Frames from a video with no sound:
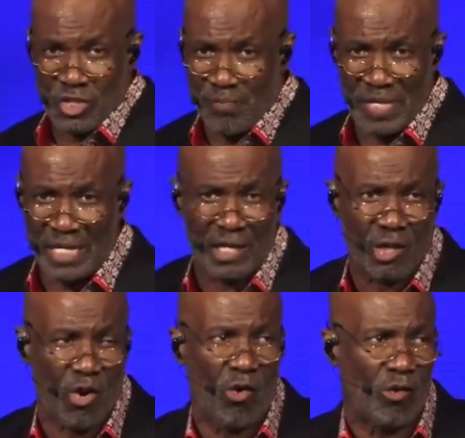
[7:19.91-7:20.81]
to being
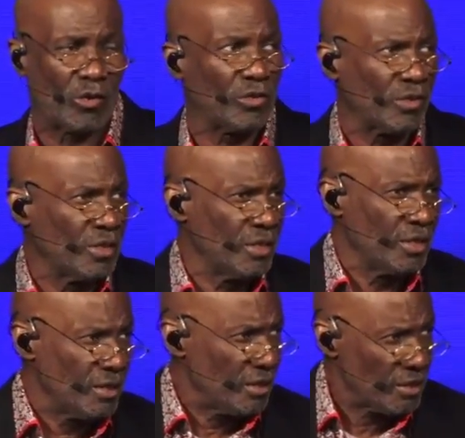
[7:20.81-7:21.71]
called
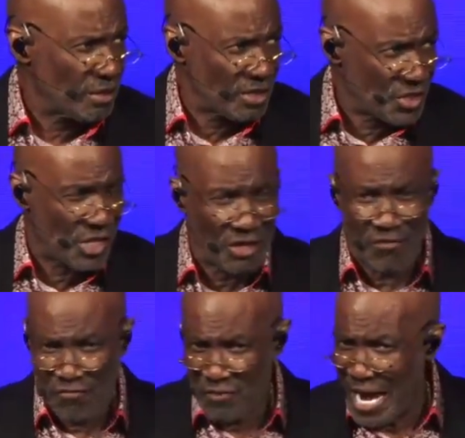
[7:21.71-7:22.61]
the son
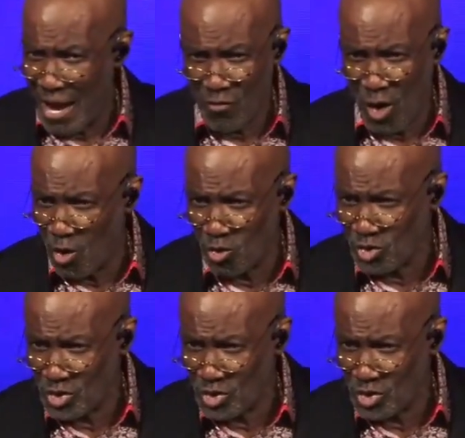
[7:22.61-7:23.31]
of Pharaoh's